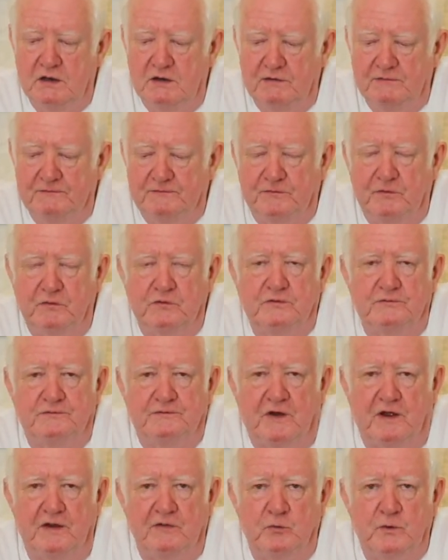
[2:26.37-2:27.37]
4 to
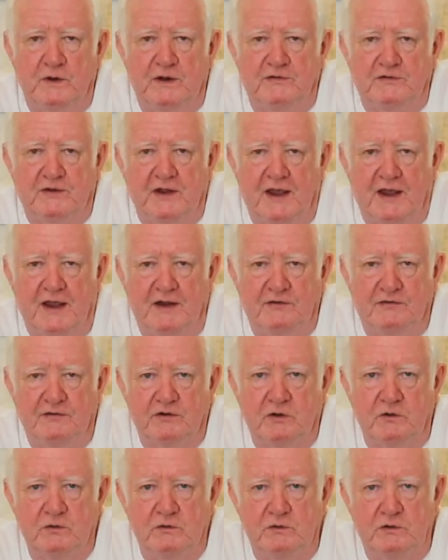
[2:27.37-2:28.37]
5 weeks ahead,
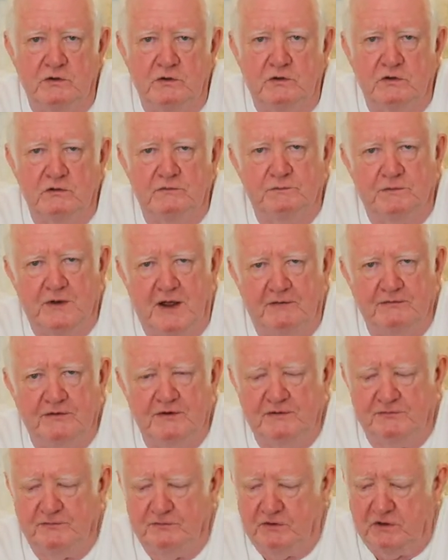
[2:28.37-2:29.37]
so you could have a
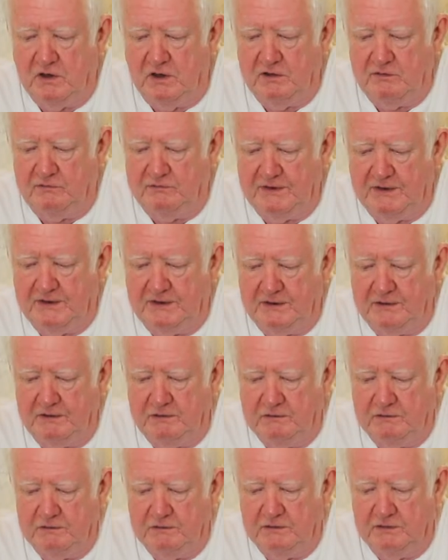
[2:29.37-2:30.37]
different kind of
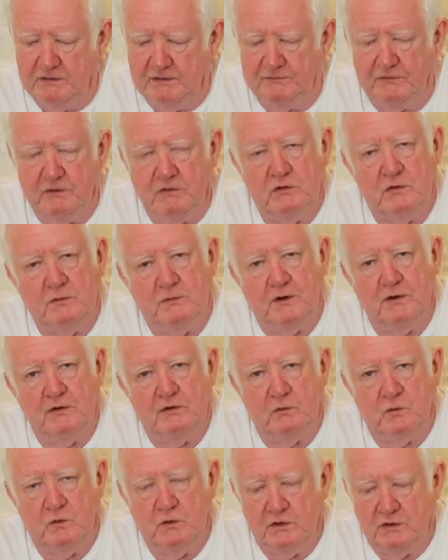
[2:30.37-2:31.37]
reading if you look at my
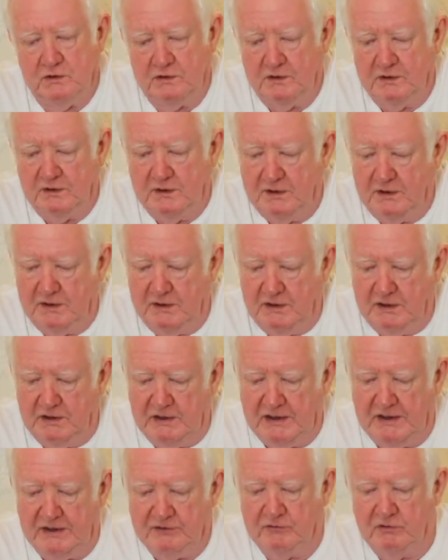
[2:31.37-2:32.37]
other work
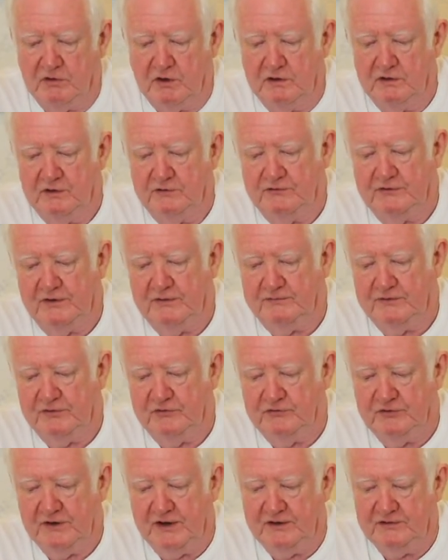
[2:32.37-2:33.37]
later on and see if this
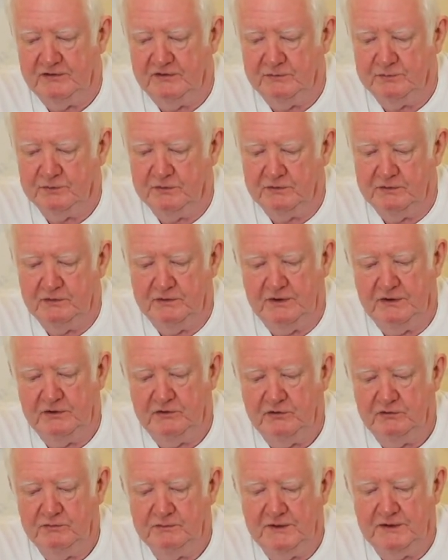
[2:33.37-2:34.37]
changes. But it
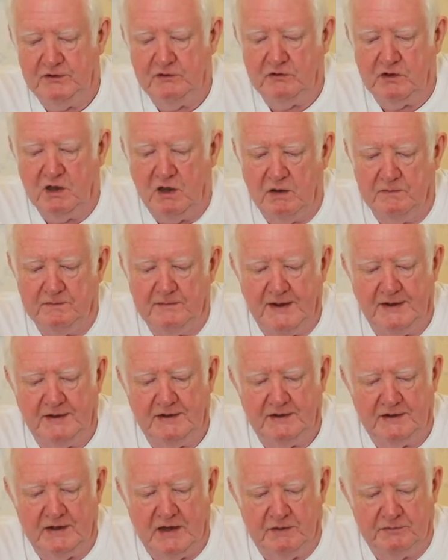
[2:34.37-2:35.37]
doesn't mean you can't make
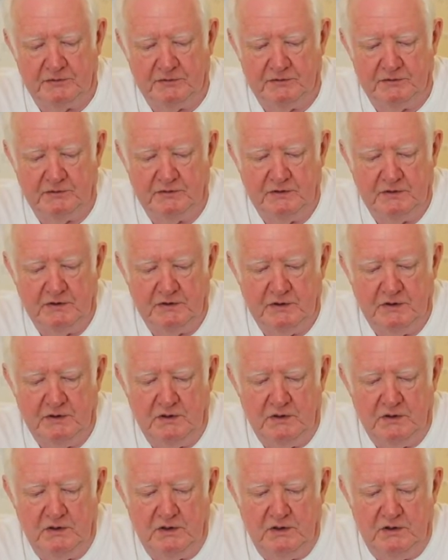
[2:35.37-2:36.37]
it happen
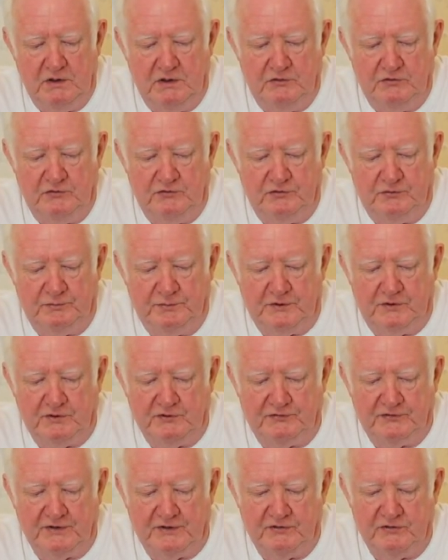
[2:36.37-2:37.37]
just
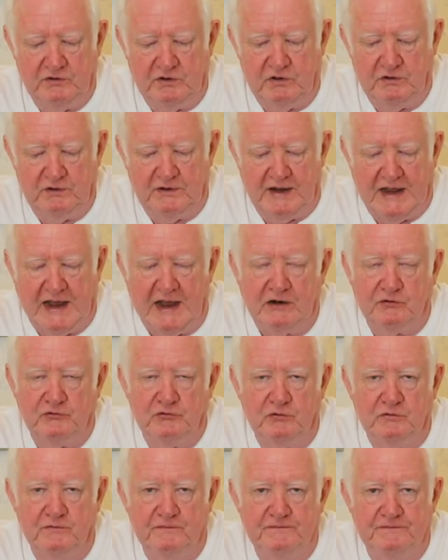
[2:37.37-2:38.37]
because there's not
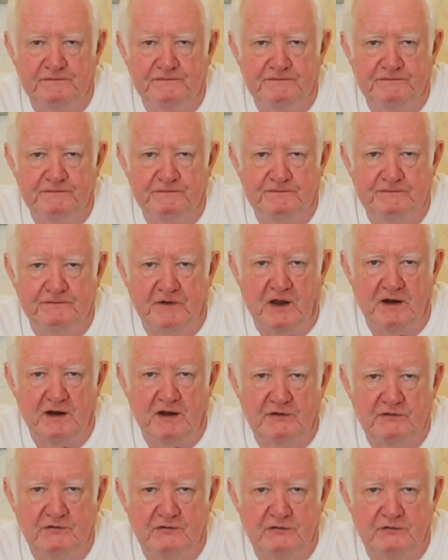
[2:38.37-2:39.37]
actual
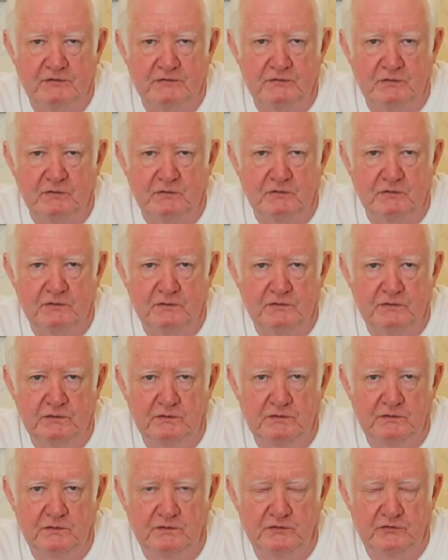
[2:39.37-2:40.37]
finance
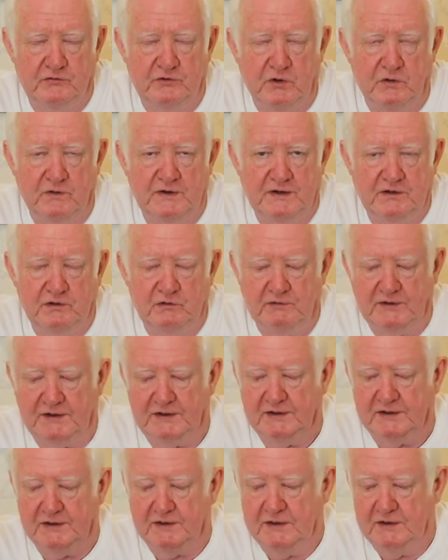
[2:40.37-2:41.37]
shown in the
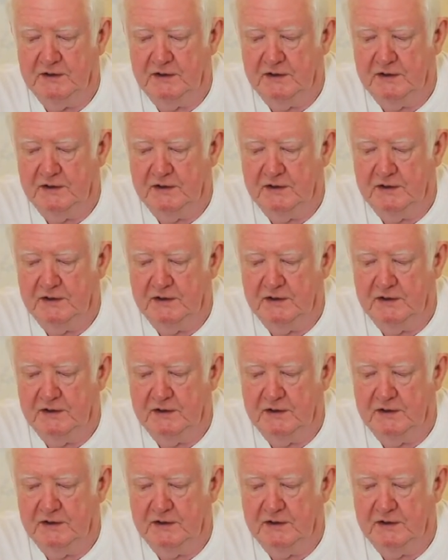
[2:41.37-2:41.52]
reading.